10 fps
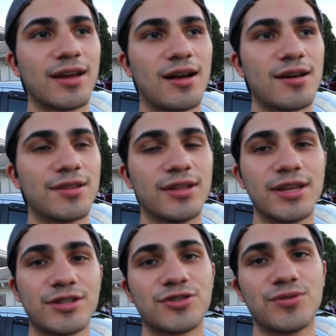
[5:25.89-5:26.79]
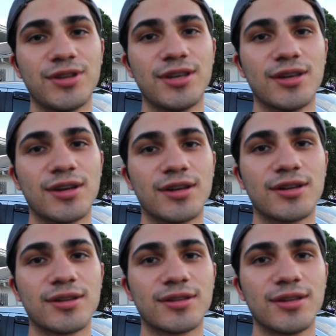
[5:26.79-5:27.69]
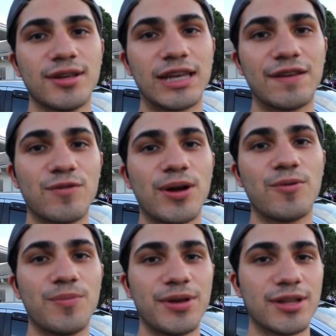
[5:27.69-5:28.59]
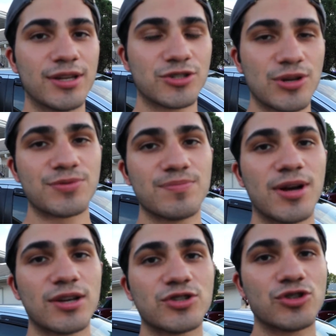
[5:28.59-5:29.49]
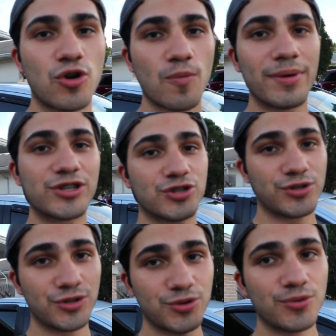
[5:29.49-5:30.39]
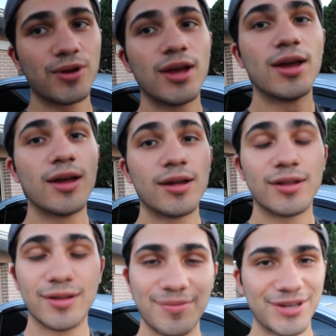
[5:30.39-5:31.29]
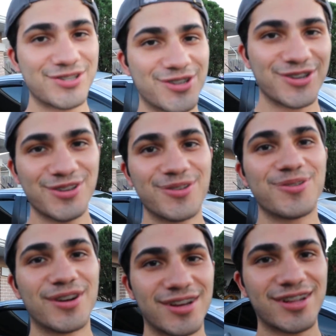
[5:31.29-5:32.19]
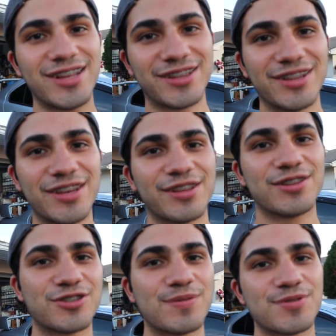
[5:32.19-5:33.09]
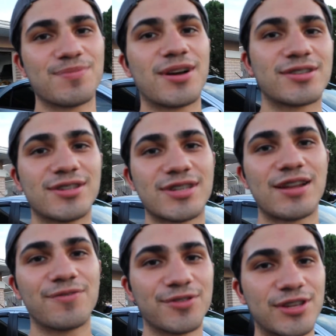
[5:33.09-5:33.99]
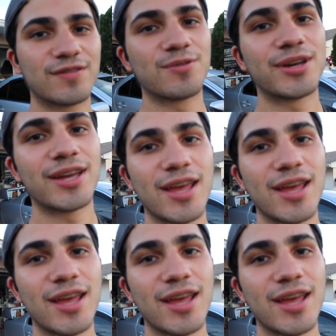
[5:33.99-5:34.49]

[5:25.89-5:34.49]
The link to the giveaway will be in the description box, so make sure you click the link in the description box to sign up for the giveaway.